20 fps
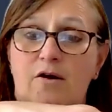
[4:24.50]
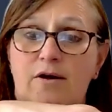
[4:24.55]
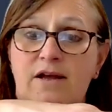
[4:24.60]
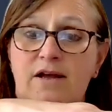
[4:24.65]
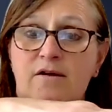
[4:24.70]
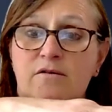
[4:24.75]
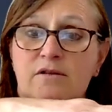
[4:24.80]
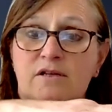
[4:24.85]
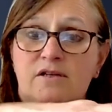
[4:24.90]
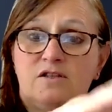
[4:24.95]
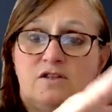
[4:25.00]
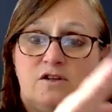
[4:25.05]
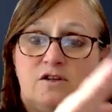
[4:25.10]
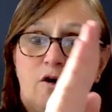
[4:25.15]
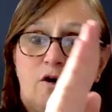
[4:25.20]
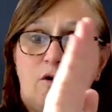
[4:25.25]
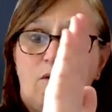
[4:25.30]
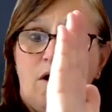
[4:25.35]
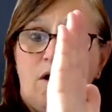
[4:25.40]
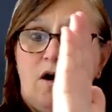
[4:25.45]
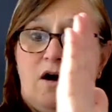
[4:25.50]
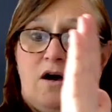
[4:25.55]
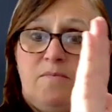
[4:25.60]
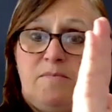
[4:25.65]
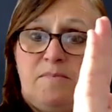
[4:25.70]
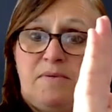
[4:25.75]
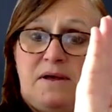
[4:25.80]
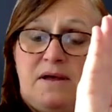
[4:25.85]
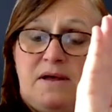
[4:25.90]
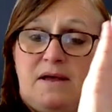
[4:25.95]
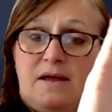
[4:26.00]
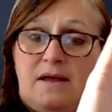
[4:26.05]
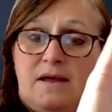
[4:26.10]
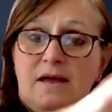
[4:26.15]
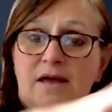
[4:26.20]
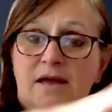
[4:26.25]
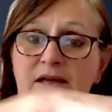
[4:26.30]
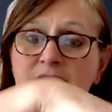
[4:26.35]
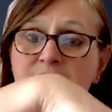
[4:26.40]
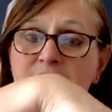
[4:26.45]
Our ankle needs to go up
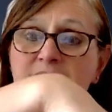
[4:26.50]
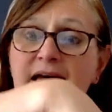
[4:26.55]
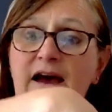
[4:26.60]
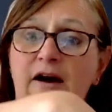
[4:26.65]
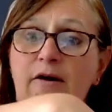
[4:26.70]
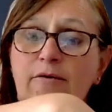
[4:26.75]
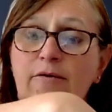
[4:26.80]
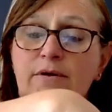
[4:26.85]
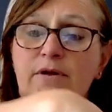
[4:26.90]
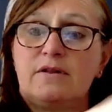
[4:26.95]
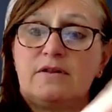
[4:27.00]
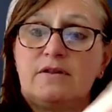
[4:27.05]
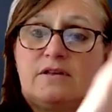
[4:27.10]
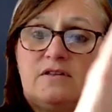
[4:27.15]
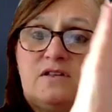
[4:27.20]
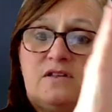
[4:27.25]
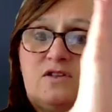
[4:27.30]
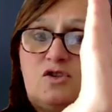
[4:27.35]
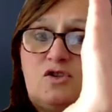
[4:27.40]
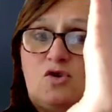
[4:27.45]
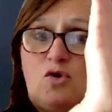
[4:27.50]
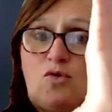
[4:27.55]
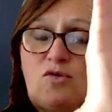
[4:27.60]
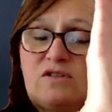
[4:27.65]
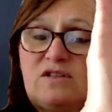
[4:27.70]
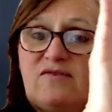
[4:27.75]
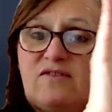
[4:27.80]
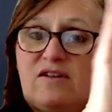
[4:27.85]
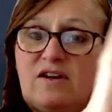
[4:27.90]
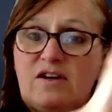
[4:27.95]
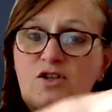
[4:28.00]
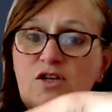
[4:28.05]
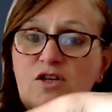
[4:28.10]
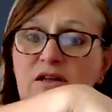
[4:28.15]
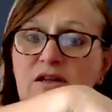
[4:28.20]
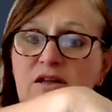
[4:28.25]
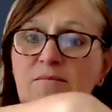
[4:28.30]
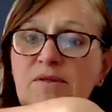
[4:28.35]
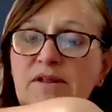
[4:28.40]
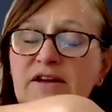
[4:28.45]
and down. This is
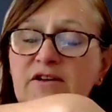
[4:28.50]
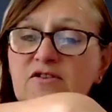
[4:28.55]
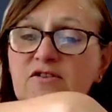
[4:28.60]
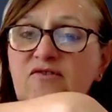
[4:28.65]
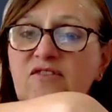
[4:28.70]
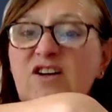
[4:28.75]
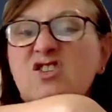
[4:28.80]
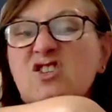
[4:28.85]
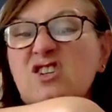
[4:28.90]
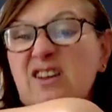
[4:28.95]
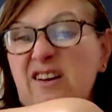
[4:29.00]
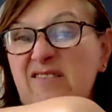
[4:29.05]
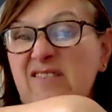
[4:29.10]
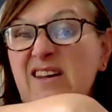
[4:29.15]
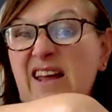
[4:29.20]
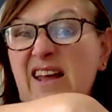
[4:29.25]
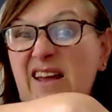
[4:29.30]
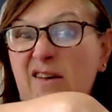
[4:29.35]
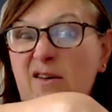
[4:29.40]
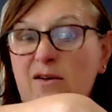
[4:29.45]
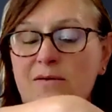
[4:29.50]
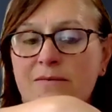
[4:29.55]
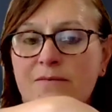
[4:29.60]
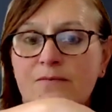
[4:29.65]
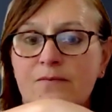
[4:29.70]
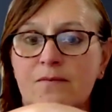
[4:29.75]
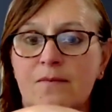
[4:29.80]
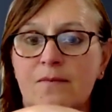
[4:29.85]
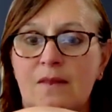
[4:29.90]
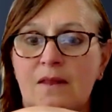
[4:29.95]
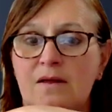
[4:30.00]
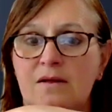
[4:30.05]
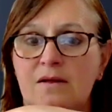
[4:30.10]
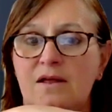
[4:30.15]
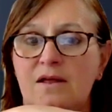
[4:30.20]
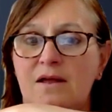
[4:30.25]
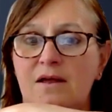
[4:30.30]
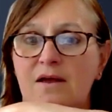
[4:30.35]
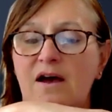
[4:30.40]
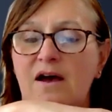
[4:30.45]
dorsiflexion and plantar flexion of an ankle.
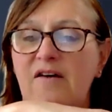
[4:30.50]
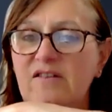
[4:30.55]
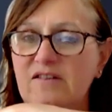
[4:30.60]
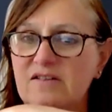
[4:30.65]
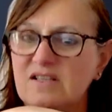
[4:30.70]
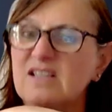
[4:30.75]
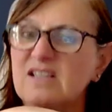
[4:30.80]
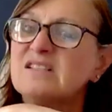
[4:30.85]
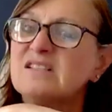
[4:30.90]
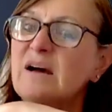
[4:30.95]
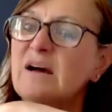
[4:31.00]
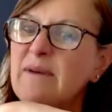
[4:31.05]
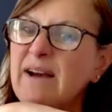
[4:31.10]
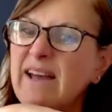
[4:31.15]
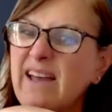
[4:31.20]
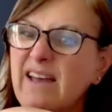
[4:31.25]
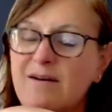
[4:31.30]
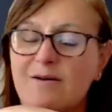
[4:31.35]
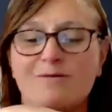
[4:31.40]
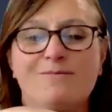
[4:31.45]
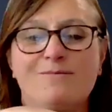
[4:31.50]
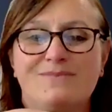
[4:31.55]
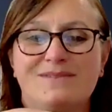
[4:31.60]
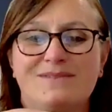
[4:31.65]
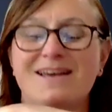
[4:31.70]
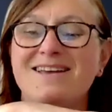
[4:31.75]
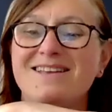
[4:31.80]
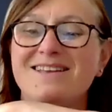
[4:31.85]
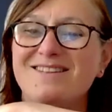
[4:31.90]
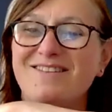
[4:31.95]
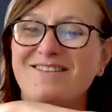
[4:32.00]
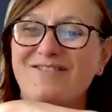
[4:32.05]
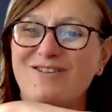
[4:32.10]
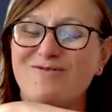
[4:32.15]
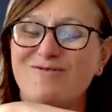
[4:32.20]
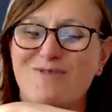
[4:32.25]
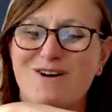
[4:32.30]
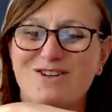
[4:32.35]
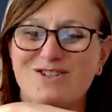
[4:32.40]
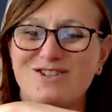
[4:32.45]
Obviously, it's not my ankle.
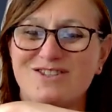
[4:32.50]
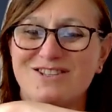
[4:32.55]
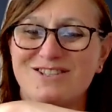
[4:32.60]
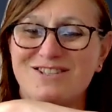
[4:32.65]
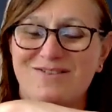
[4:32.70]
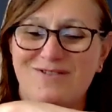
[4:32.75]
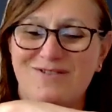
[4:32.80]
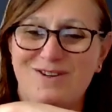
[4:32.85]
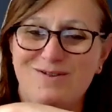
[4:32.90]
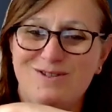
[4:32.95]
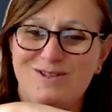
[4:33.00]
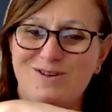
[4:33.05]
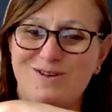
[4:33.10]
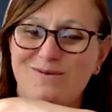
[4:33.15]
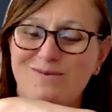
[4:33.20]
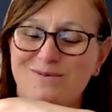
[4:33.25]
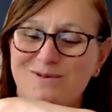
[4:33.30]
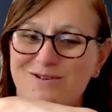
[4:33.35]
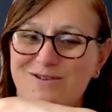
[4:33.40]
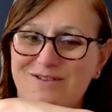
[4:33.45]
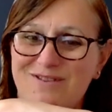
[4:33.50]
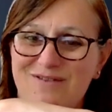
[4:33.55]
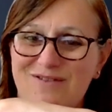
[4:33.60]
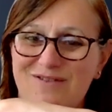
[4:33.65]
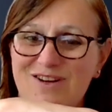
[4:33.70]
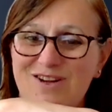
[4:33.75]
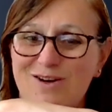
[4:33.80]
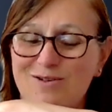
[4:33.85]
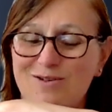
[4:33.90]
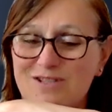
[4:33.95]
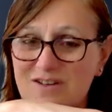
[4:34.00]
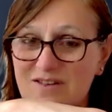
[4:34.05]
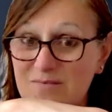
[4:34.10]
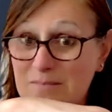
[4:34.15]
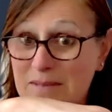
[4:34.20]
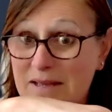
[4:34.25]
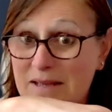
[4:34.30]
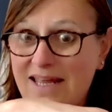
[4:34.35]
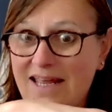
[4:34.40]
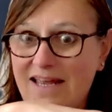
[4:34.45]
If you're watching this on YouTube or on the video, it's
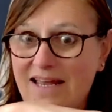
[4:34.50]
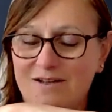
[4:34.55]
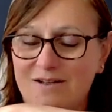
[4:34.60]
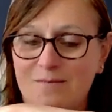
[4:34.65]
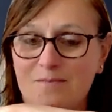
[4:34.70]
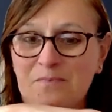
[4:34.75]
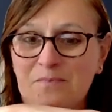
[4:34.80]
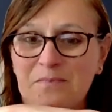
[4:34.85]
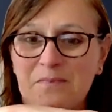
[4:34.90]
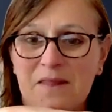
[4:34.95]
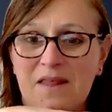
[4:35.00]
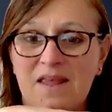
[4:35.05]
my hand.